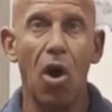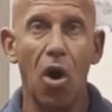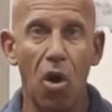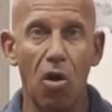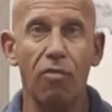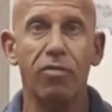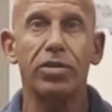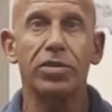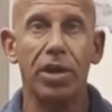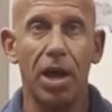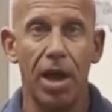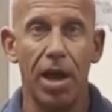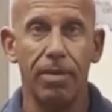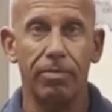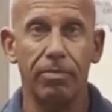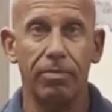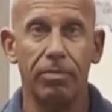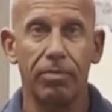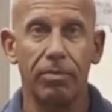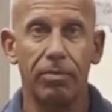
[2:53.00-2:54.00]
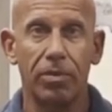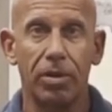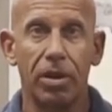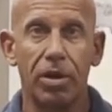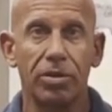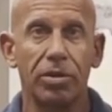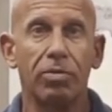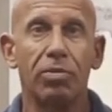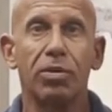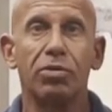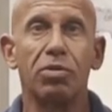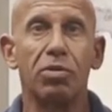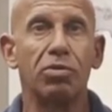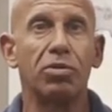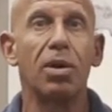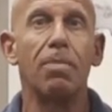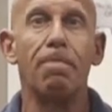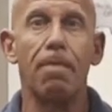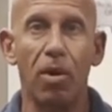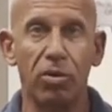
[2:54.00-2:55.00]
over time, to recruit
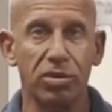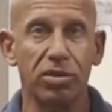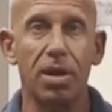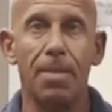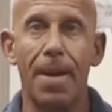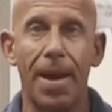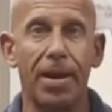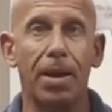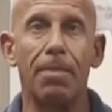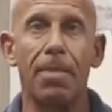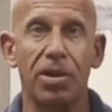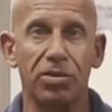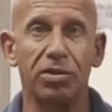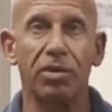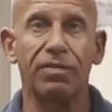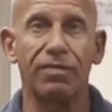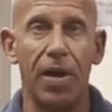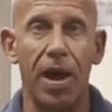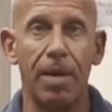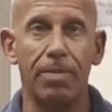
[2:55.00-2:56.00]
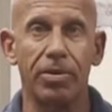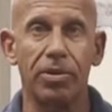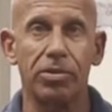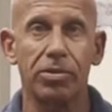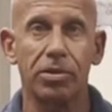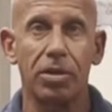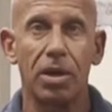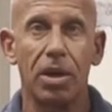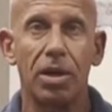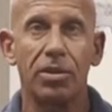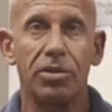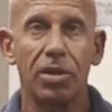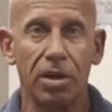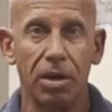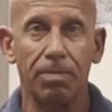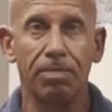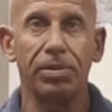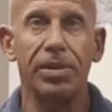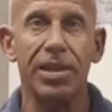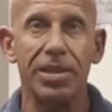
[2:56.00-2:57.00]
the most amount of muscle fibers to
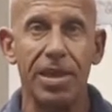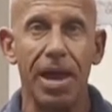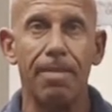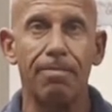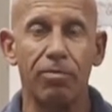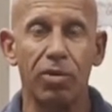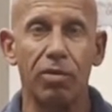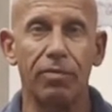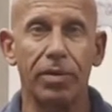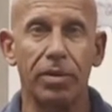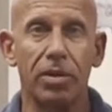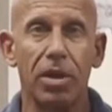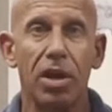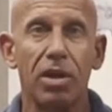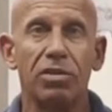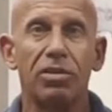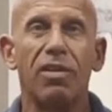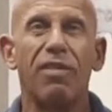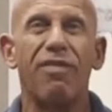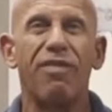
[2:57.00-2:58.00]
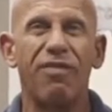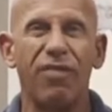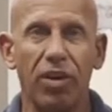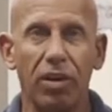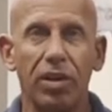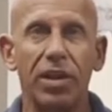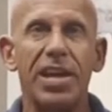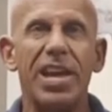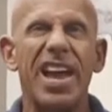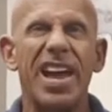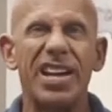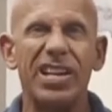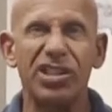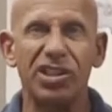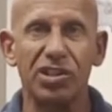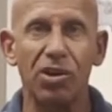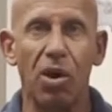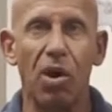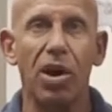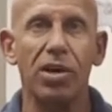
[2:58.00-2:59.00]
complete that movement, to fully
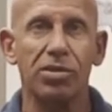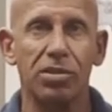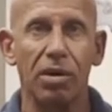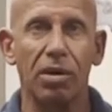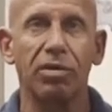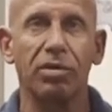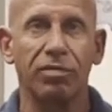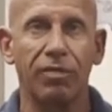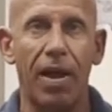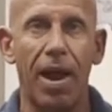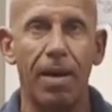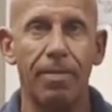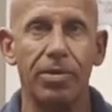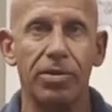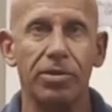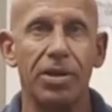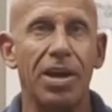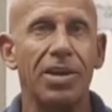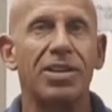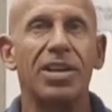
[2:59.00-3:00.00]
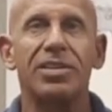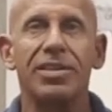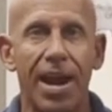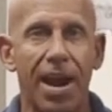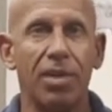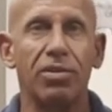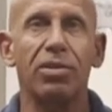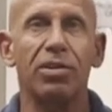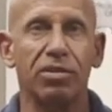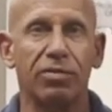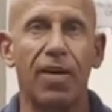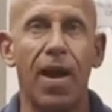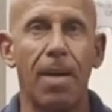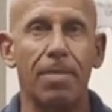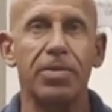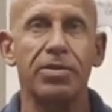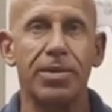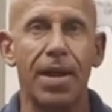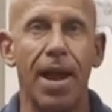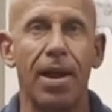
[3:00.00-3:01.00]
exhaust those fibers, to tear those
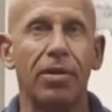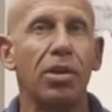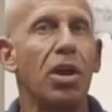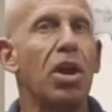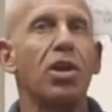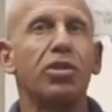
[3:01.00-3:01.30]
fibers down,